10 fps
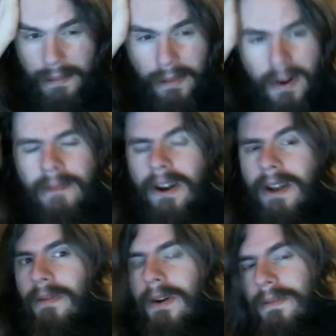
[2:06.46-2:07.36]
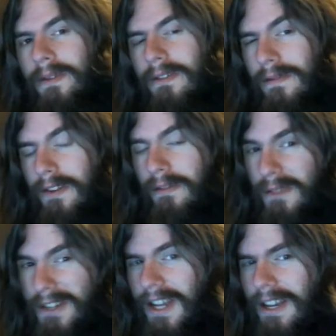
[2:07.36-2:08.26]
primary purpose of this
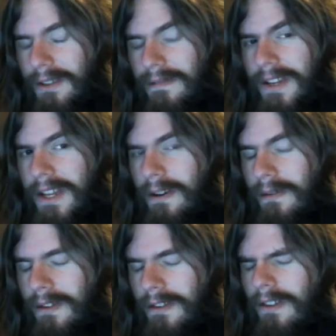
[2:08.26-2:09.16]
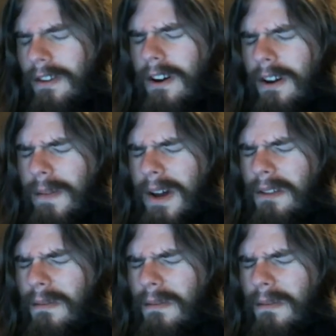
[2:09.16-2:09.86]
particular video is to talk about the